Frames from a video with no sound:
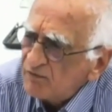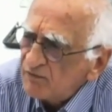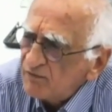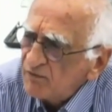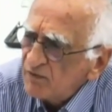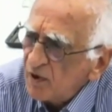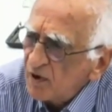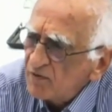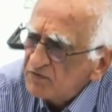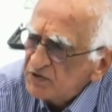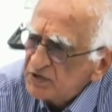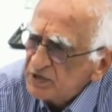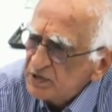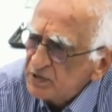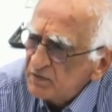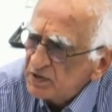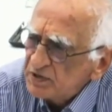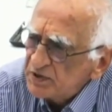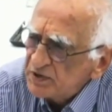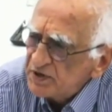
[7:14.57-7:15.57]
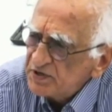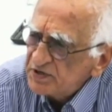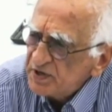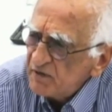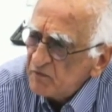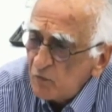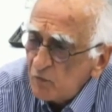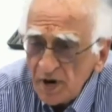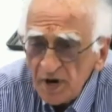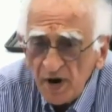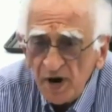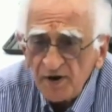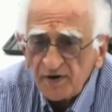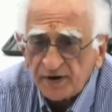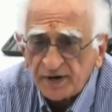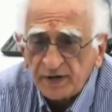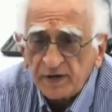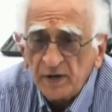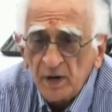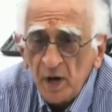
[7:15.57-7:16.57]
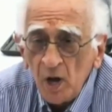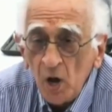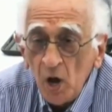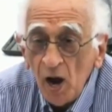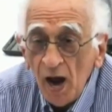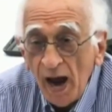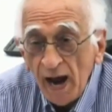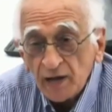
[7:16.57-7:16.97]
of cesium-137. 100.